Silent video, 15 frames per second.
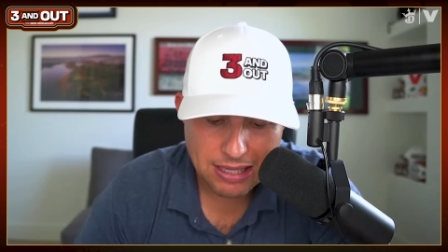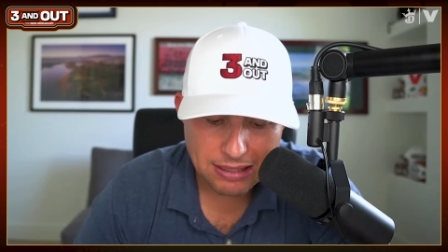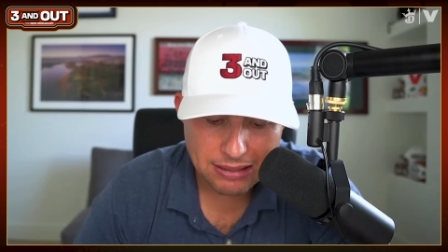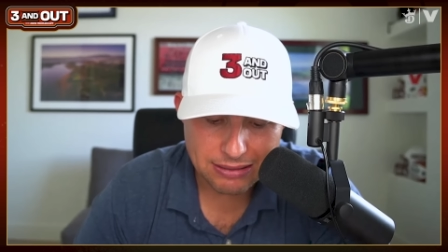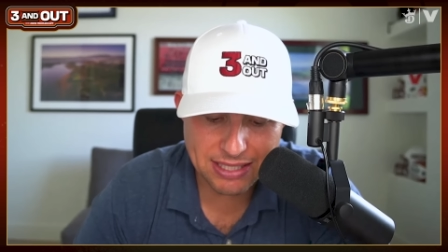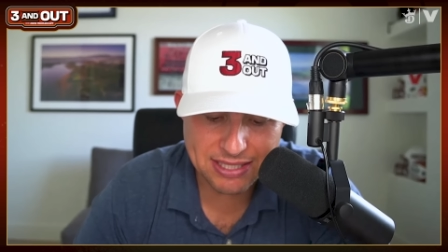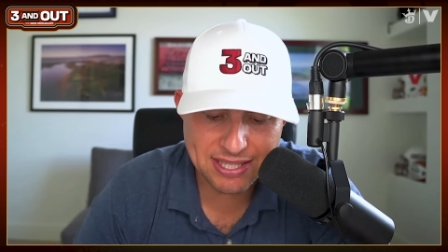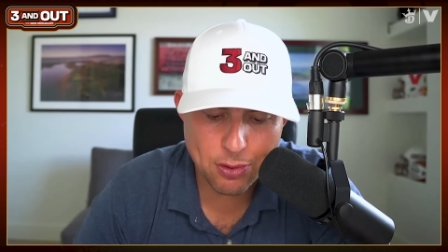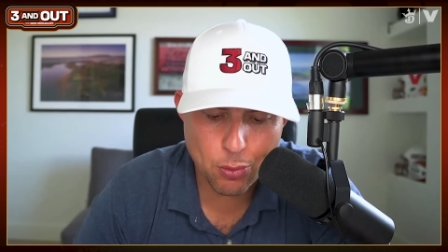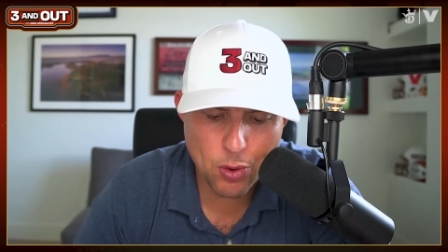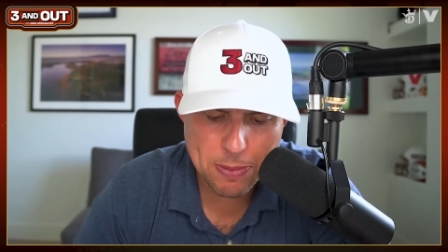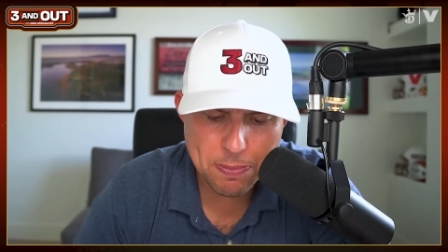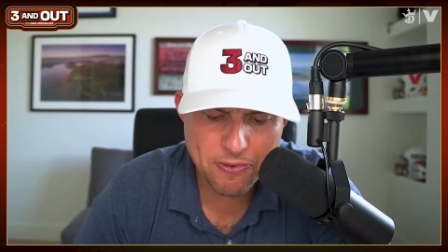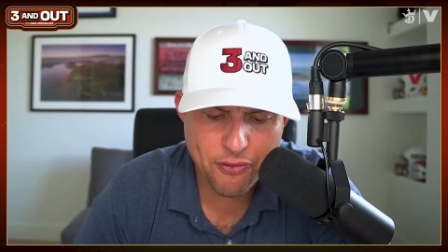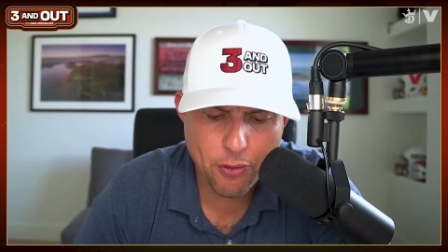Less than a
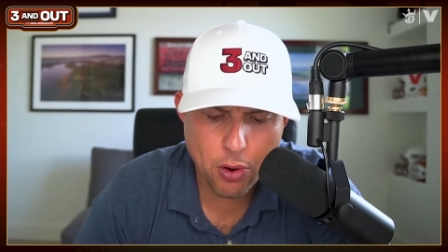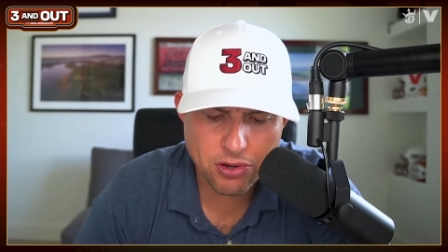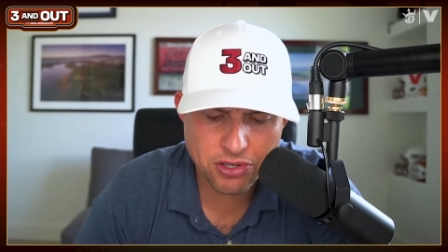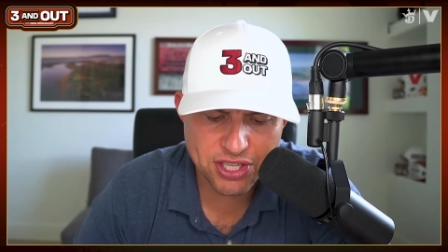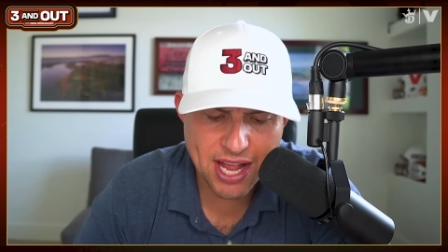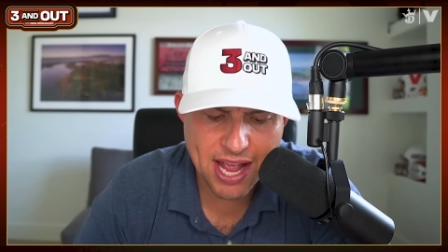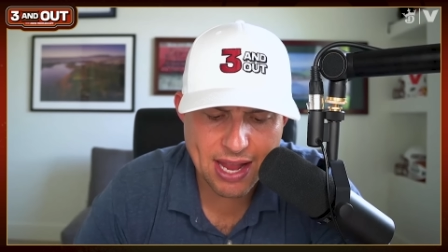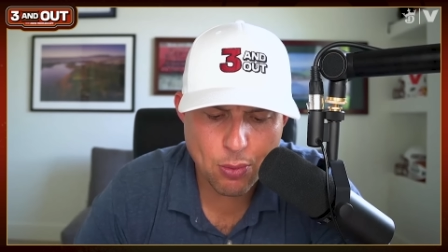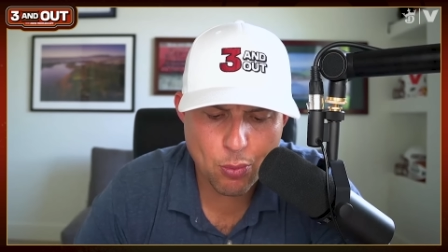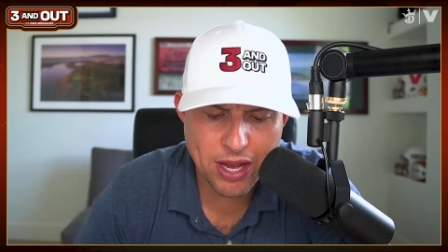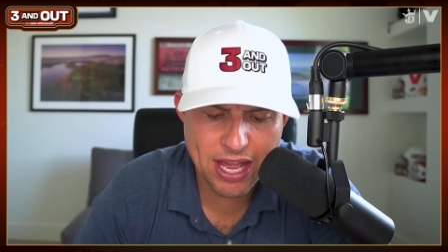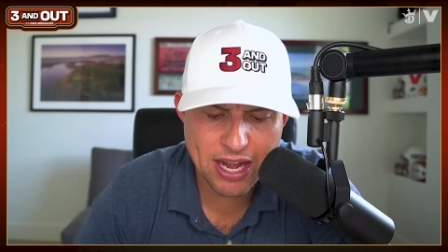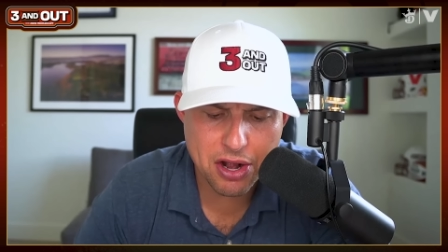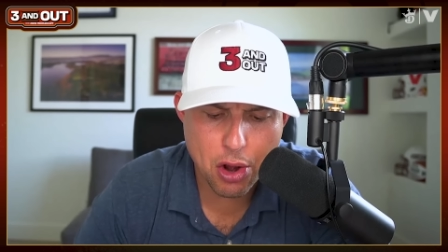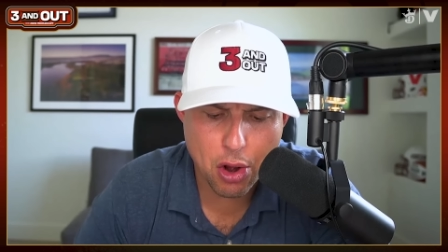week before our stay, we
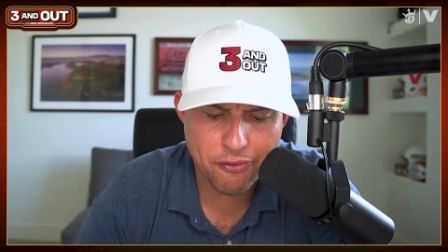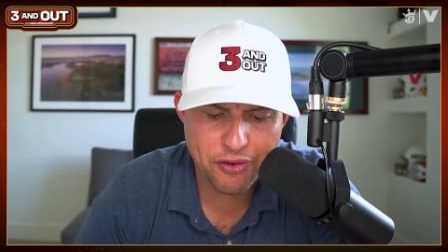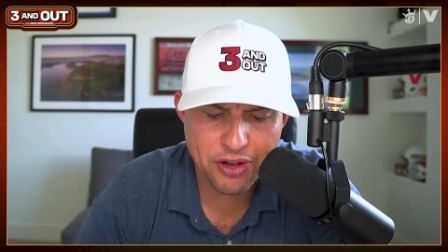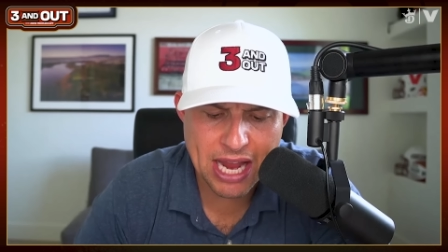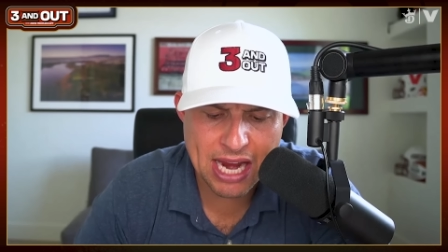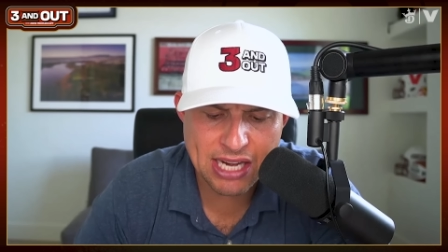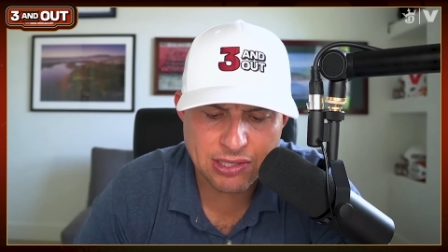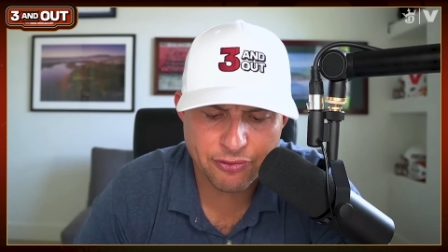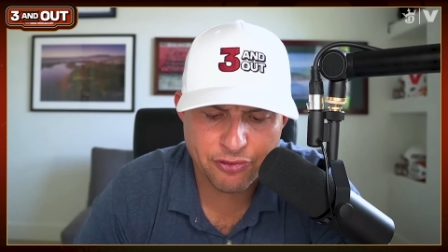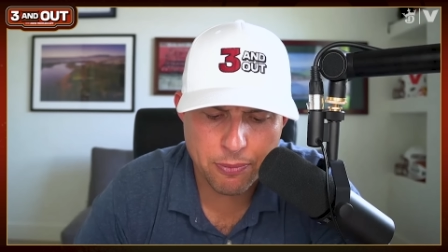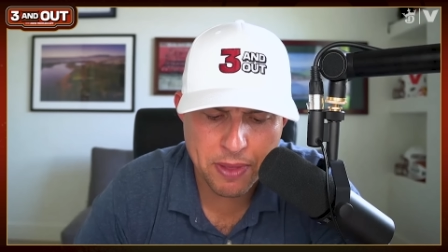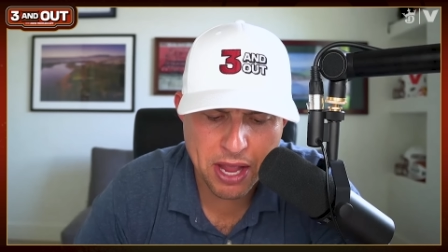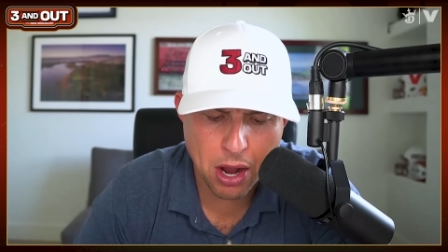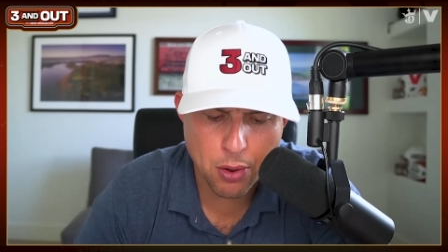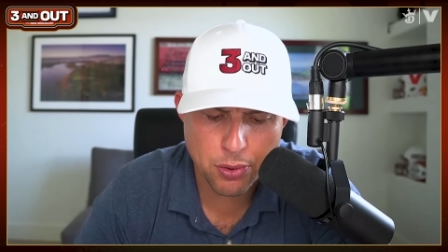get a notification from
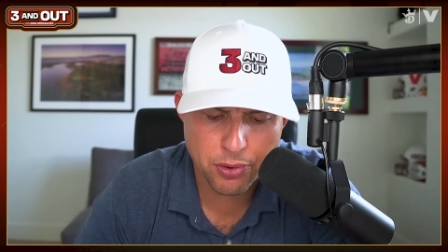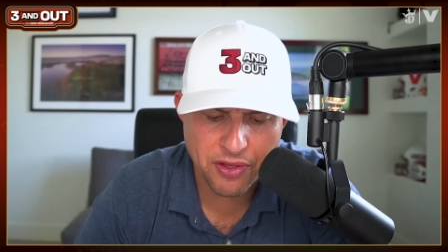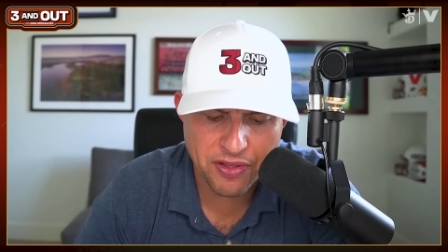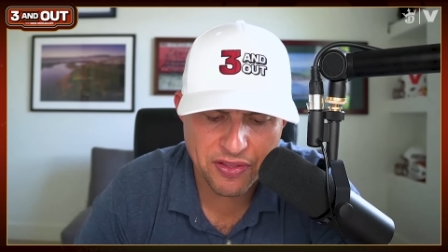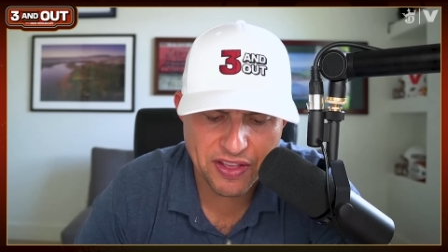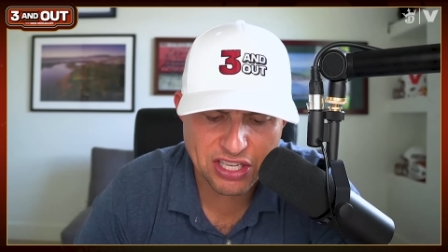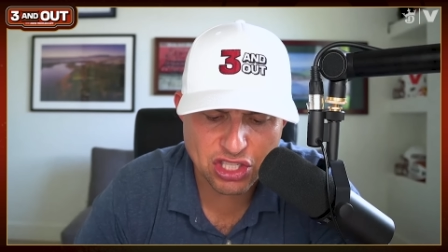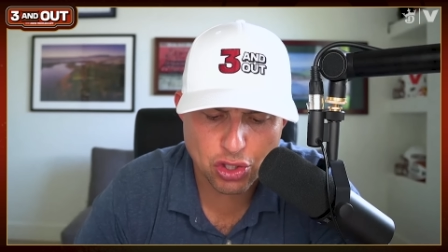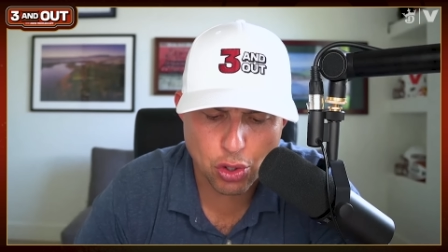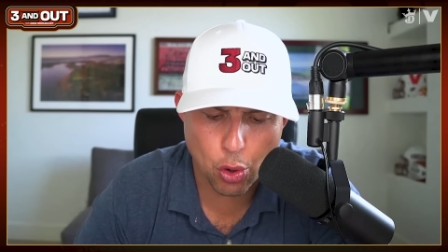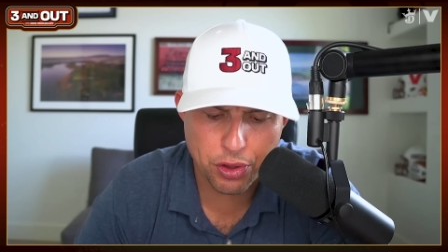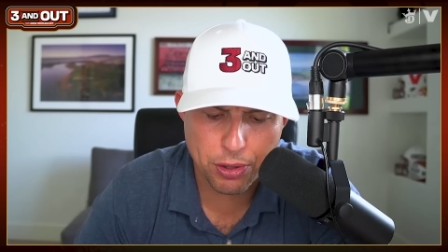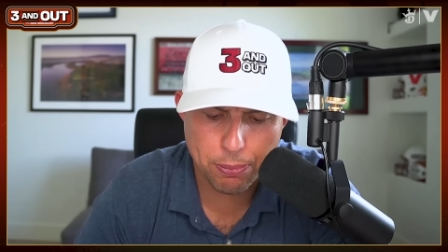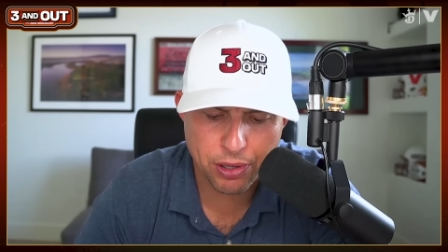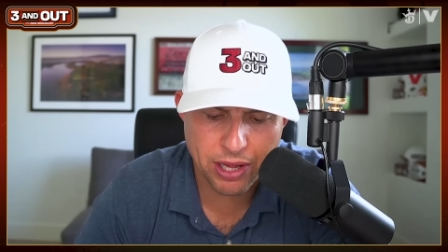the owner that they sold
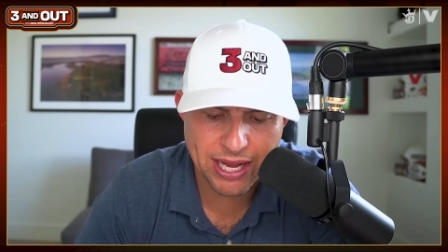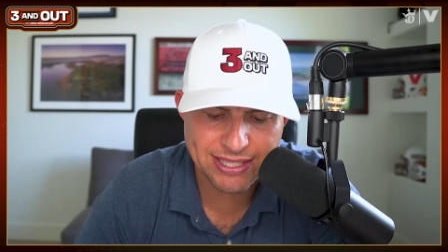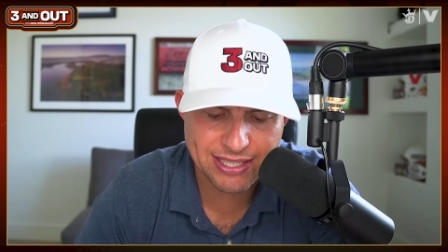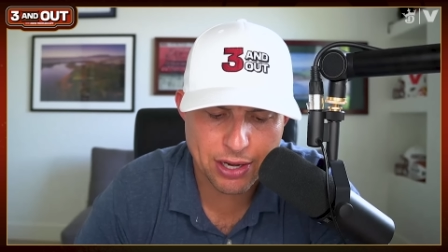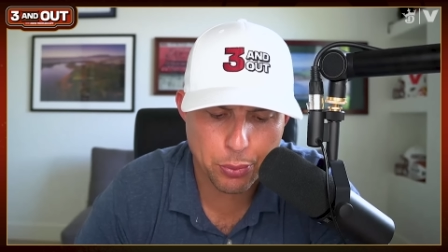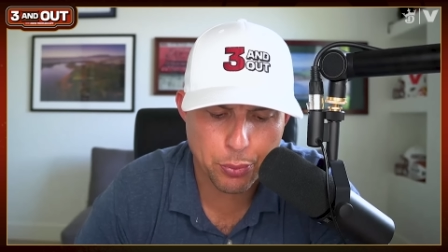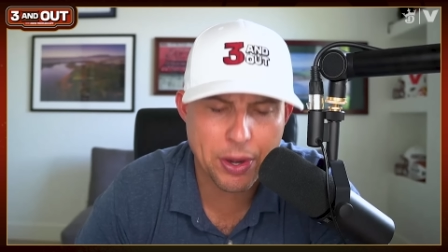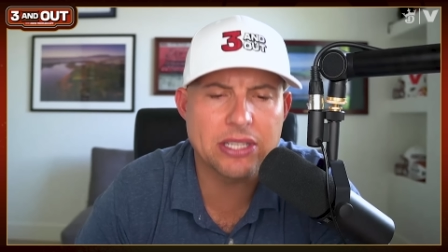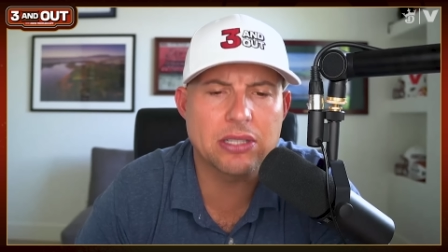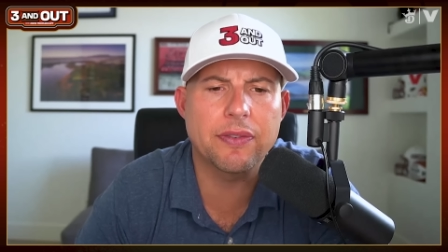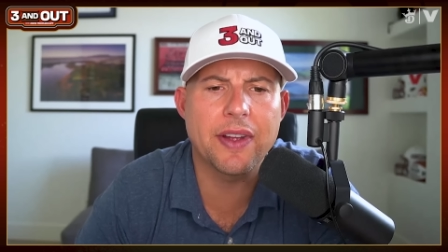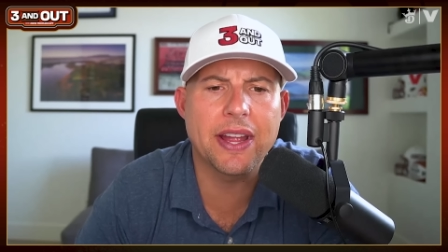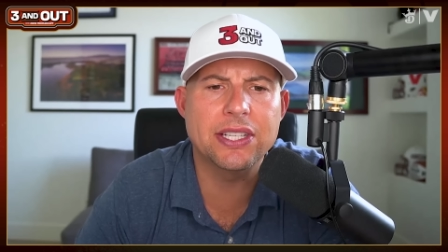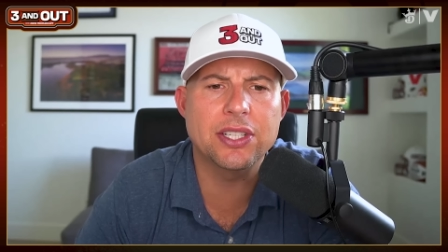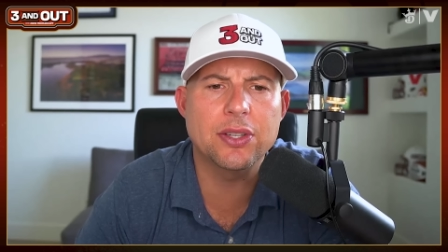the place and a
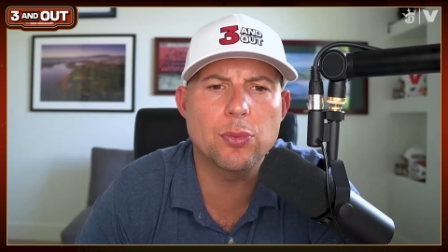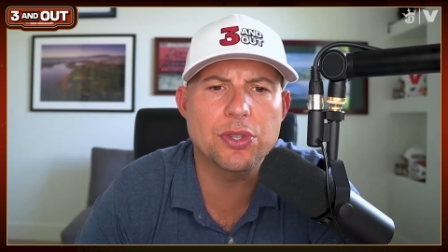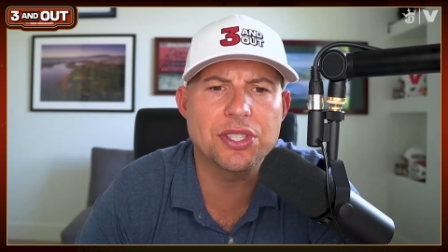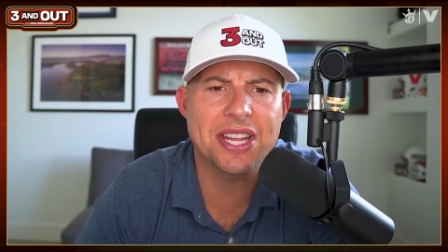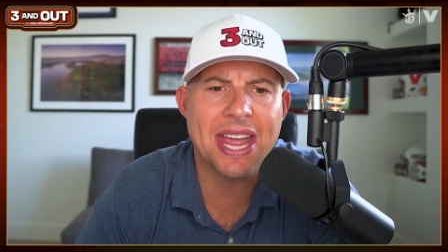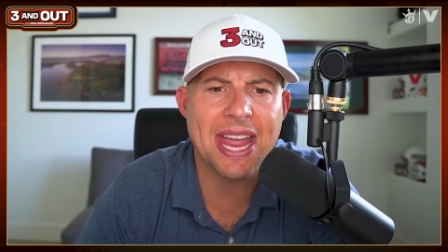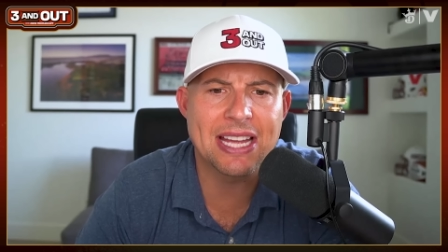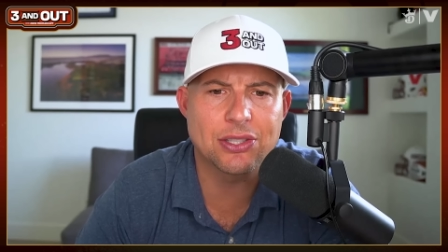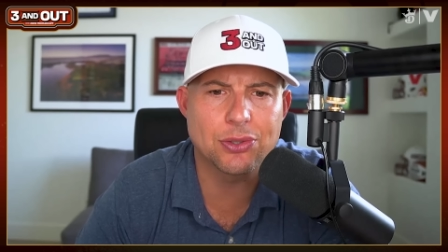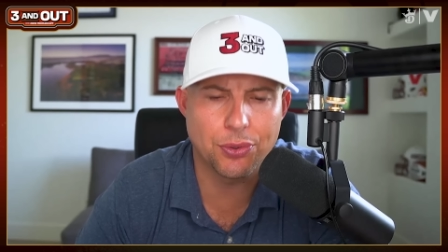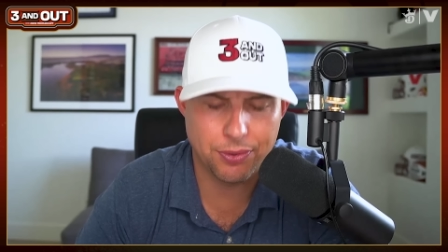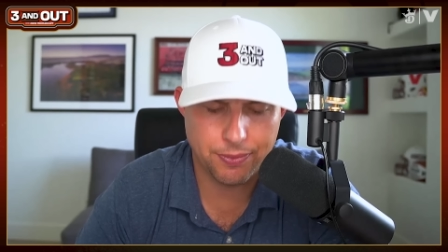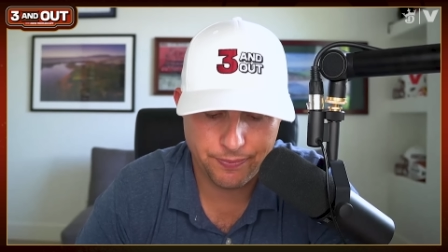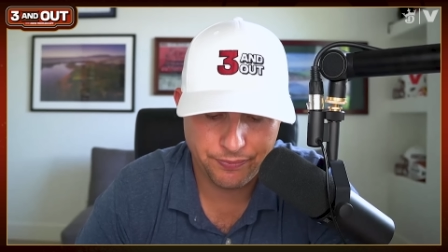reservation was canceled.